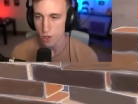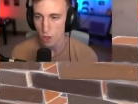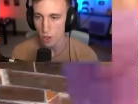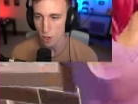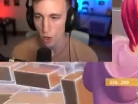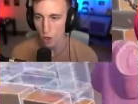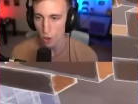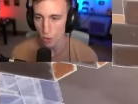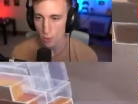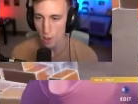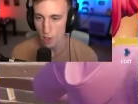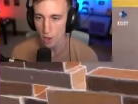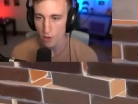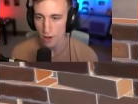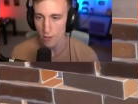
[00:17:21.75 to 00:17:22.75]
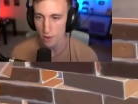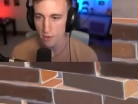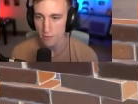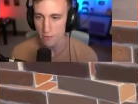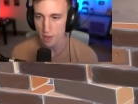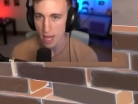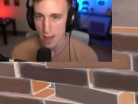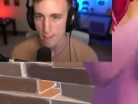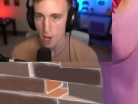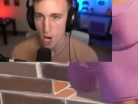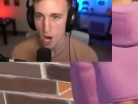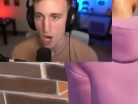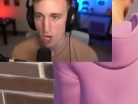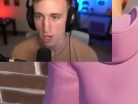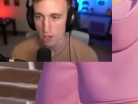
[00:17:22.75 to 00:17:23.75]
Oh, bro, I want a
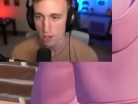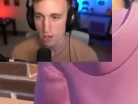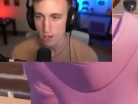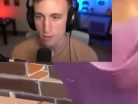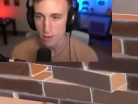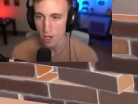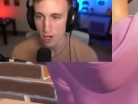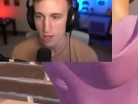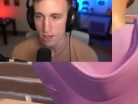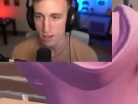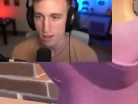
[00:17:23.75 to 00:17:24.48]
flopper. Come on.